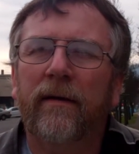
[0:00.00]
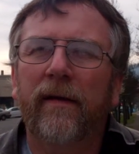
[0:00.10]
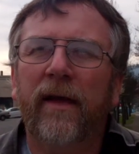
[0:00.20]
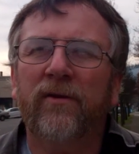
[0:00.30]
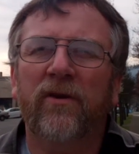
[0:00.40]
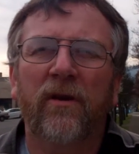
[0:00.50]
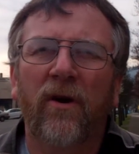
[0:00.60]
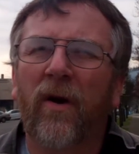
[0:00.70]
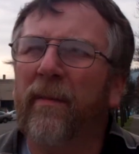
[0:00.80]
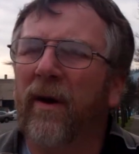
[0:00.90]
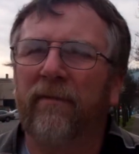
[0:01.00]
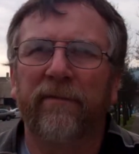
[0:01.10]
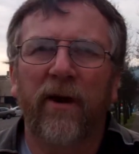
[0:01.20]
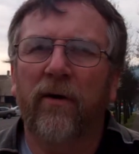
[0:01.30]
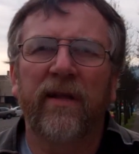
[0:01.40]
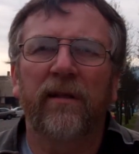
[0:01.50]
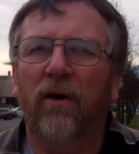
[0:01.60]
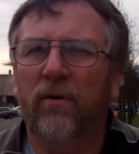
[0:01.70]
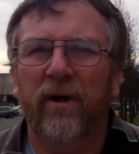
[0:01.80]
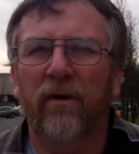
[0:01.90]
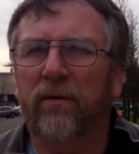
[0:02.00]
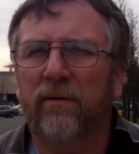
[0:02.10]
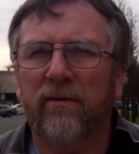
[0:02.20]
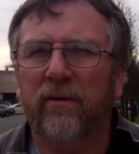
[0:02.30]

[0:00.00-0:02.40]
Yes and no. I'm on a very low dose.